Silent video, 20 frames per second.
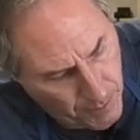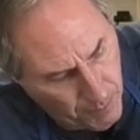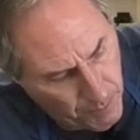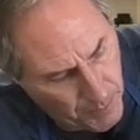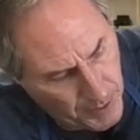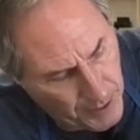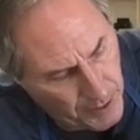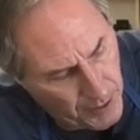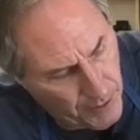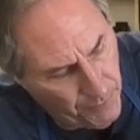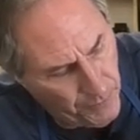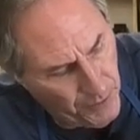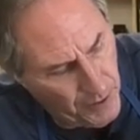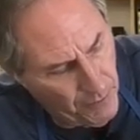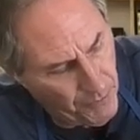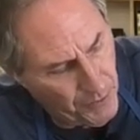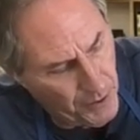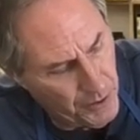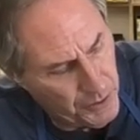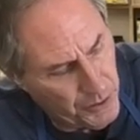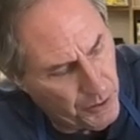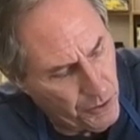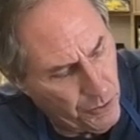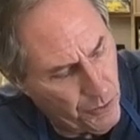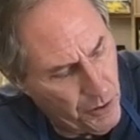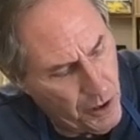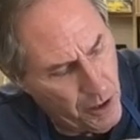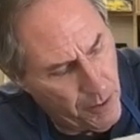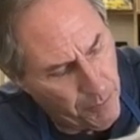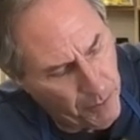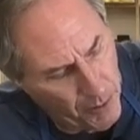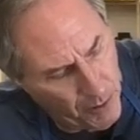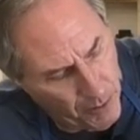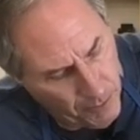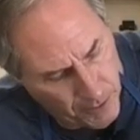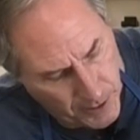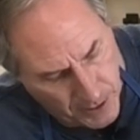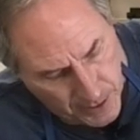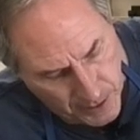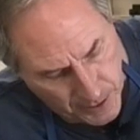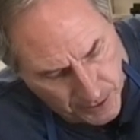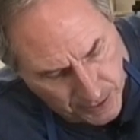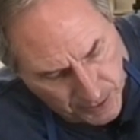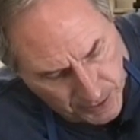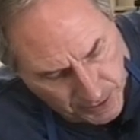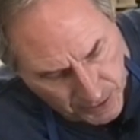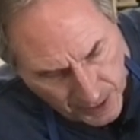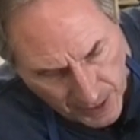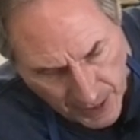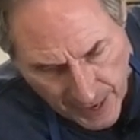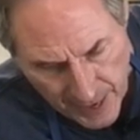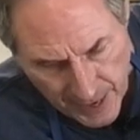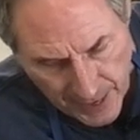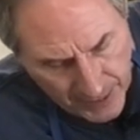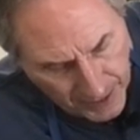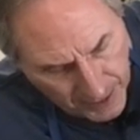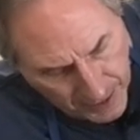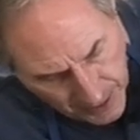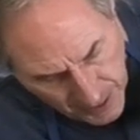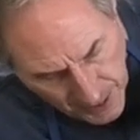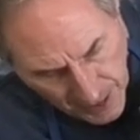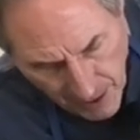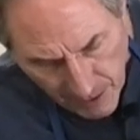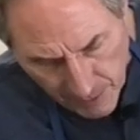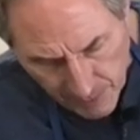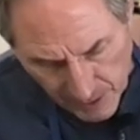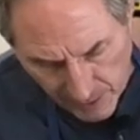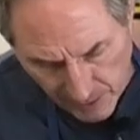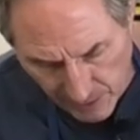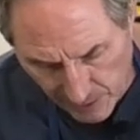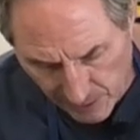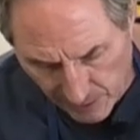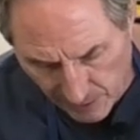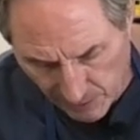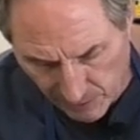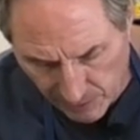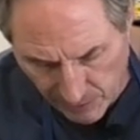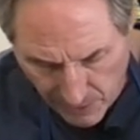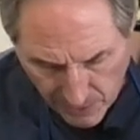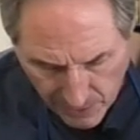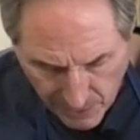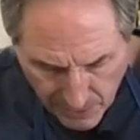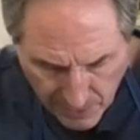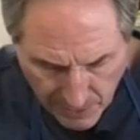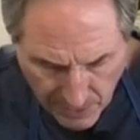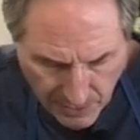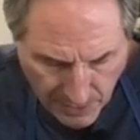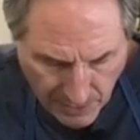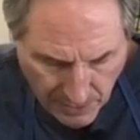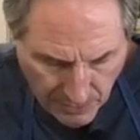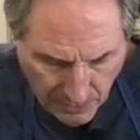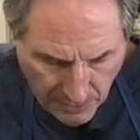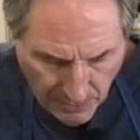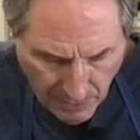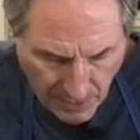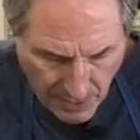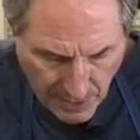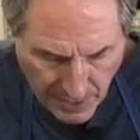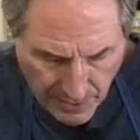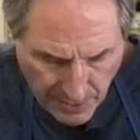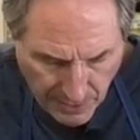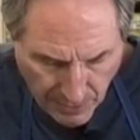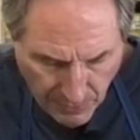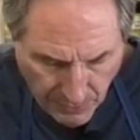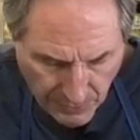But if, if there's a drip or a run or a sag, and now I'm getting a little dry here.